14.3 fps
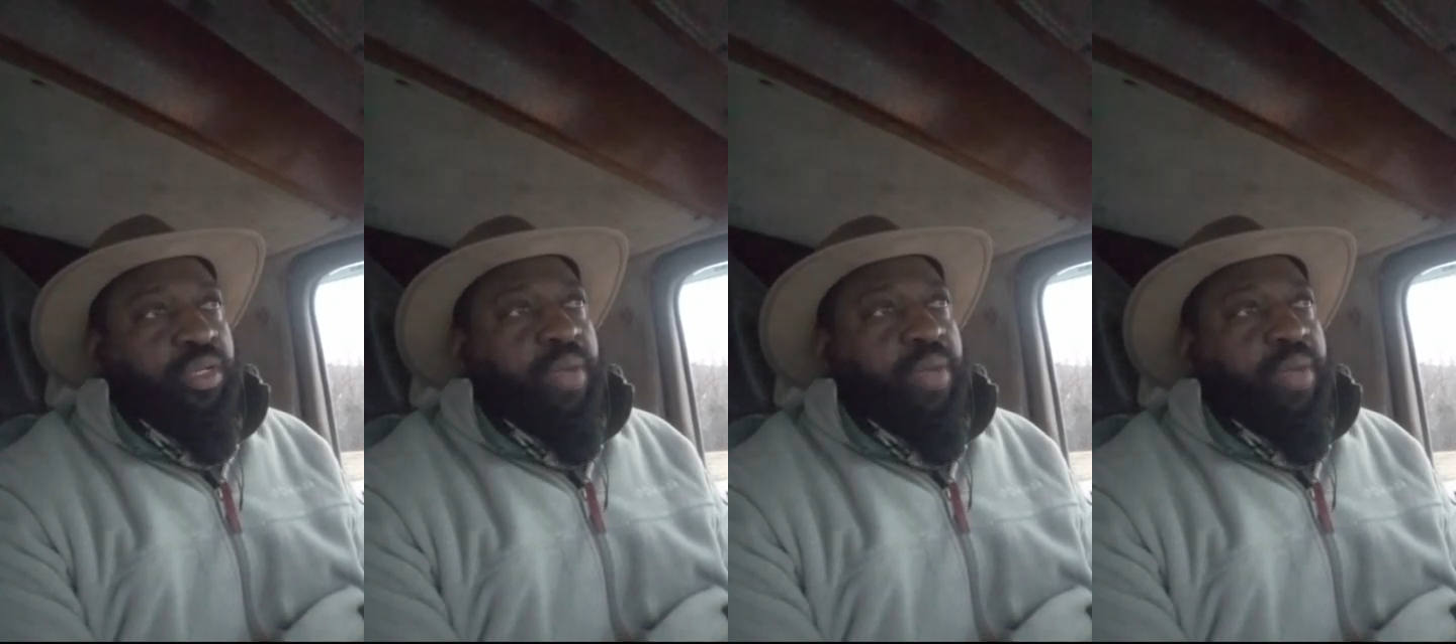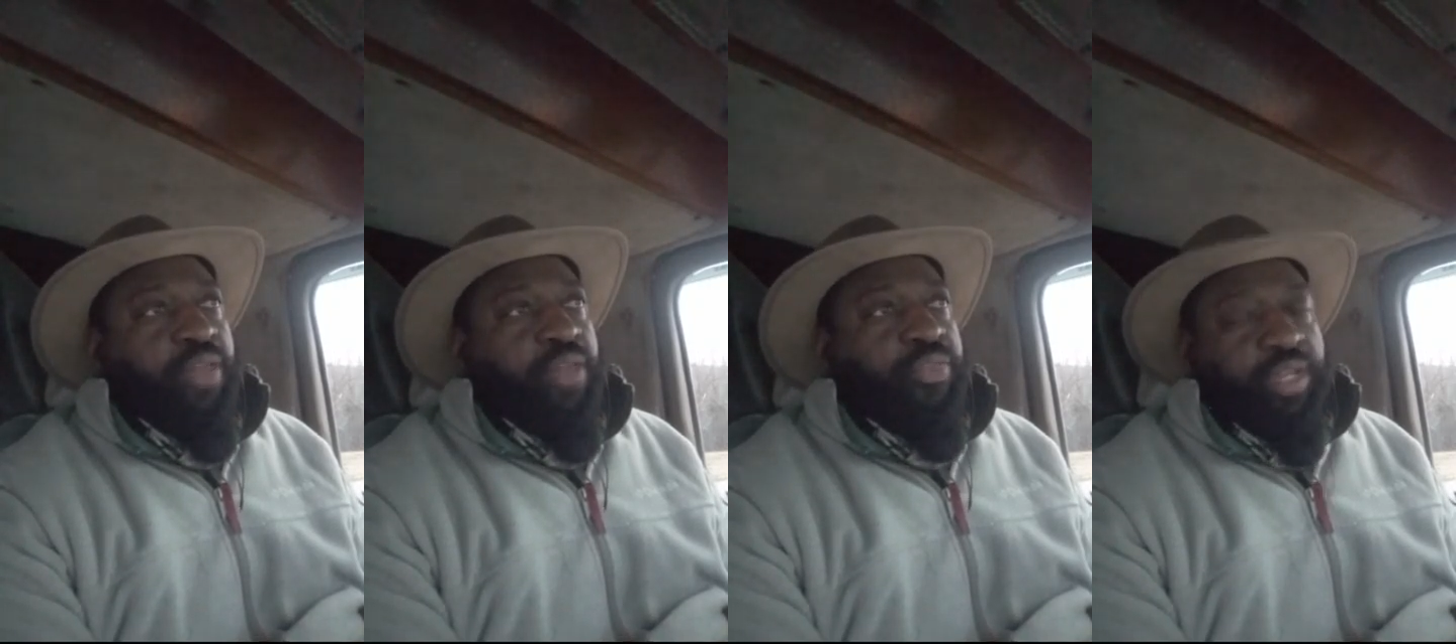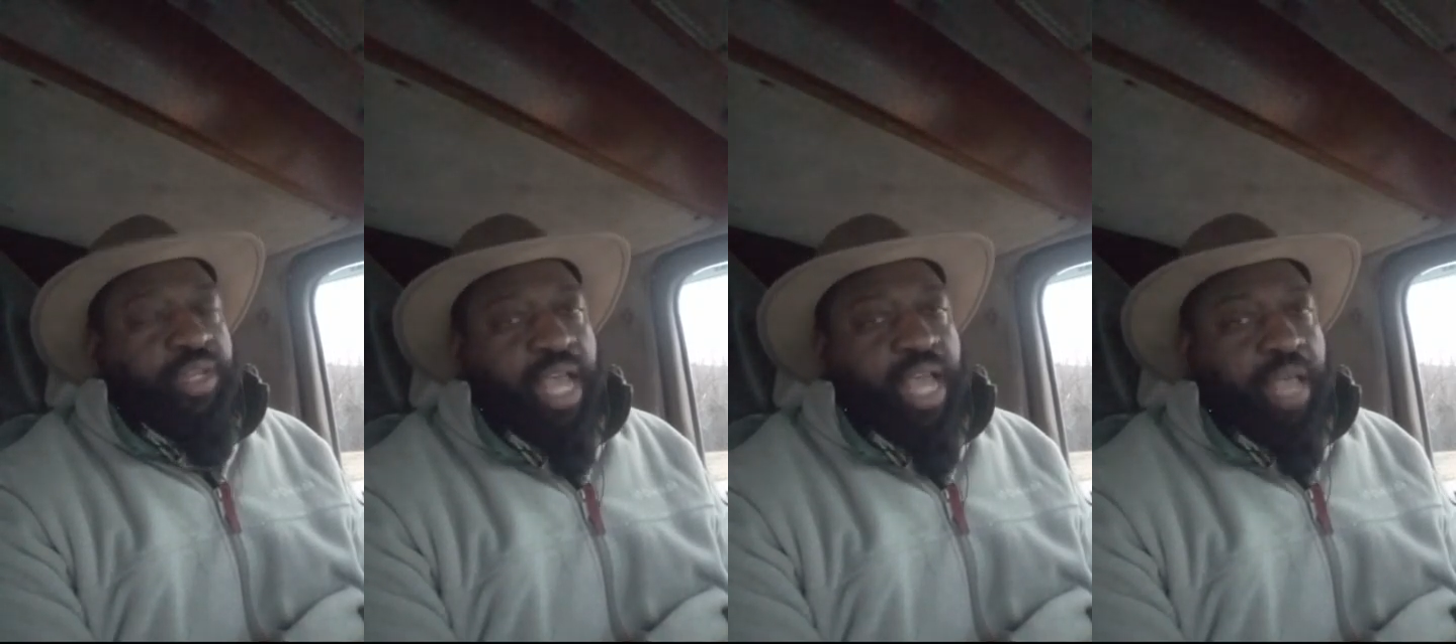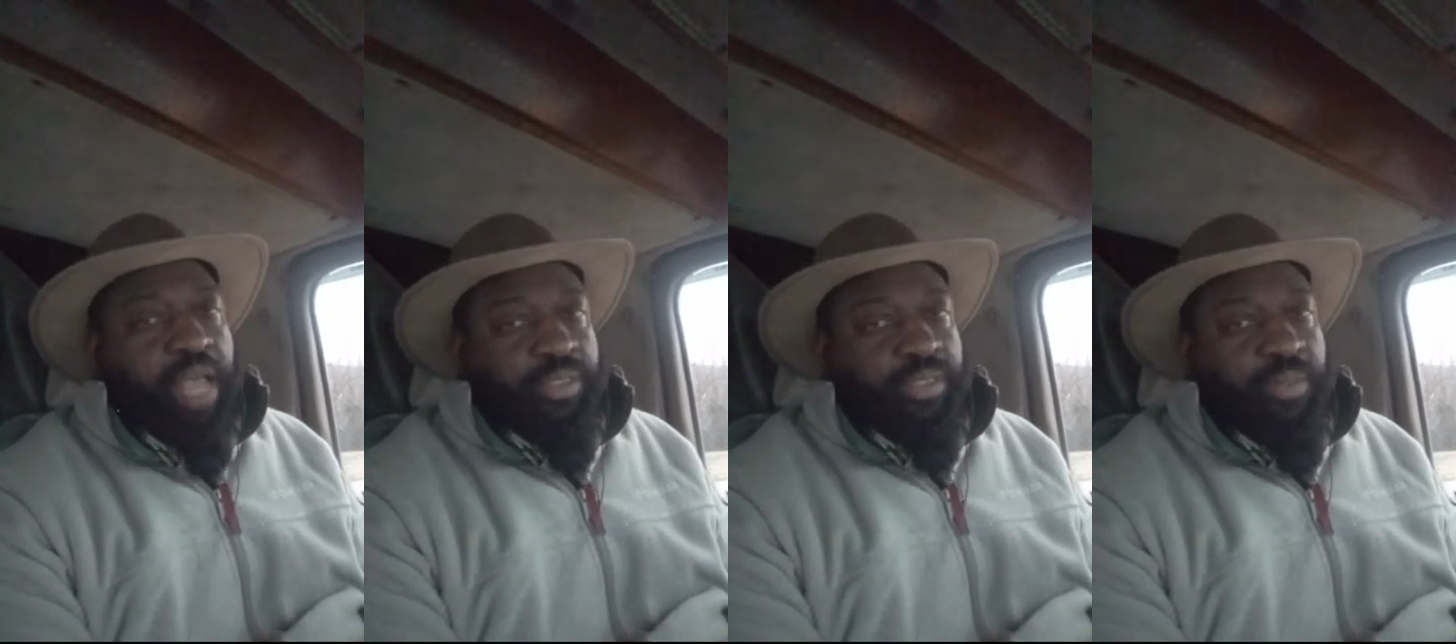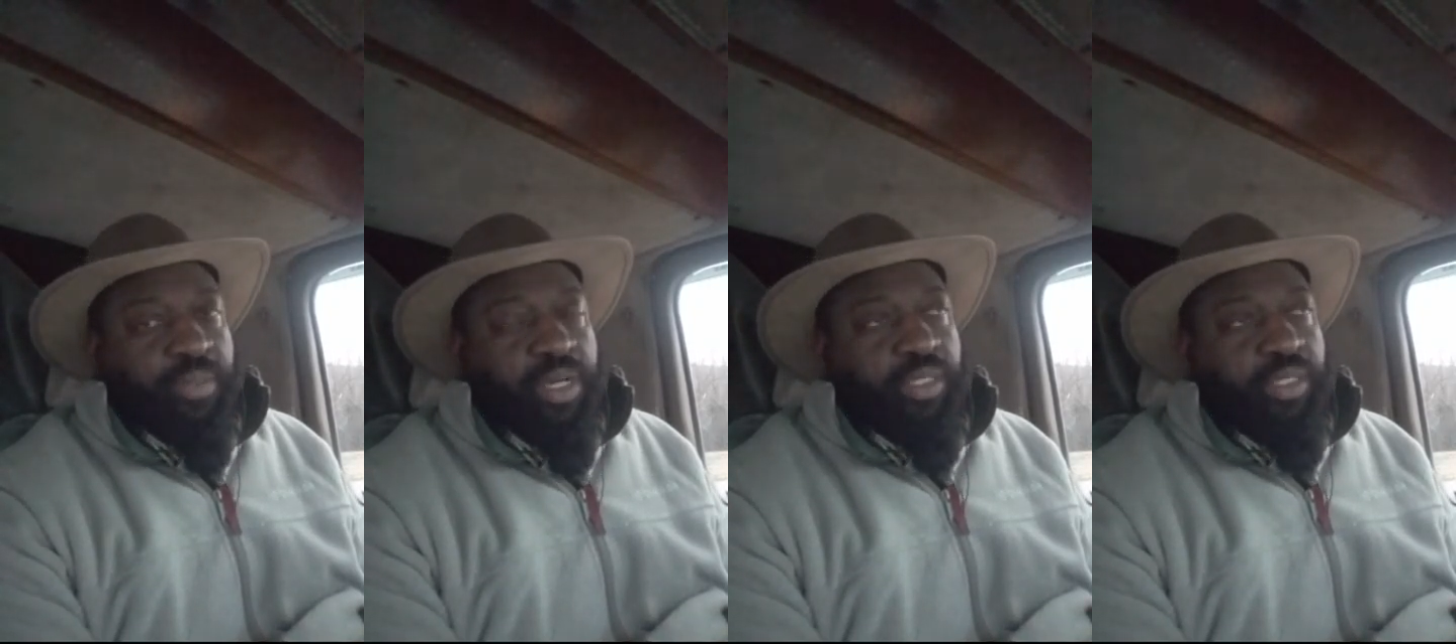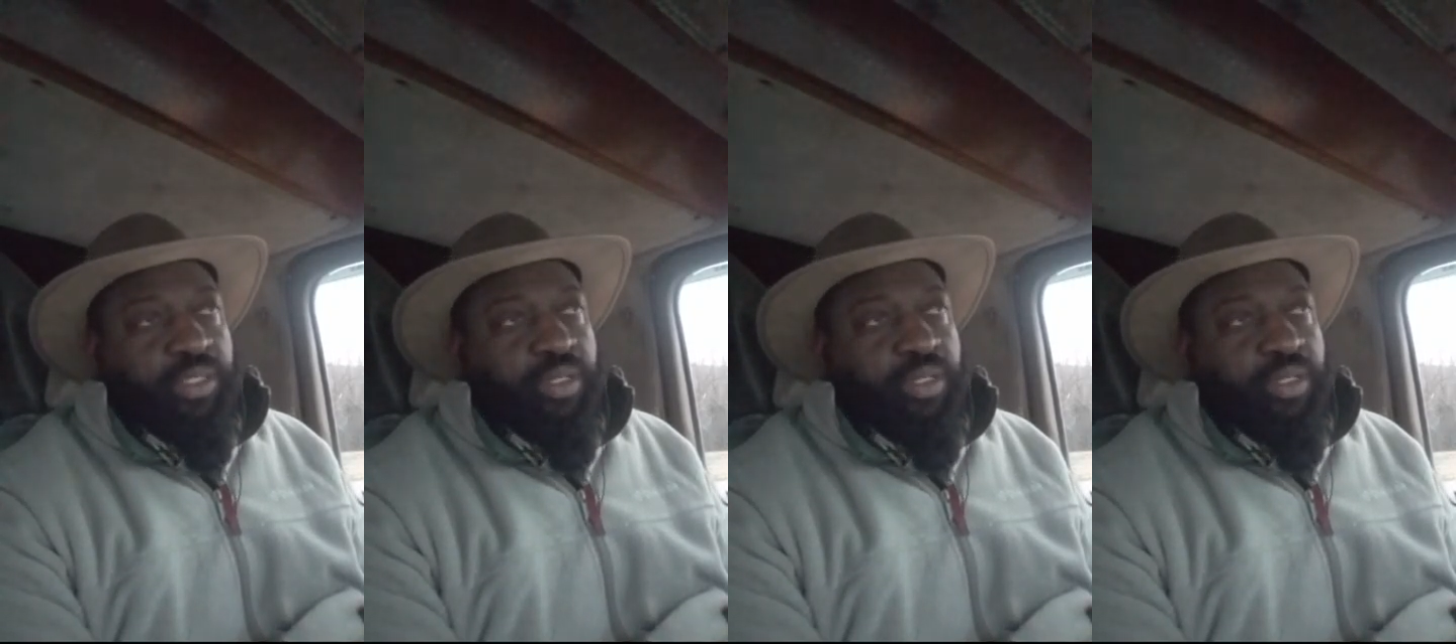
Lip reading: about 3 times as much.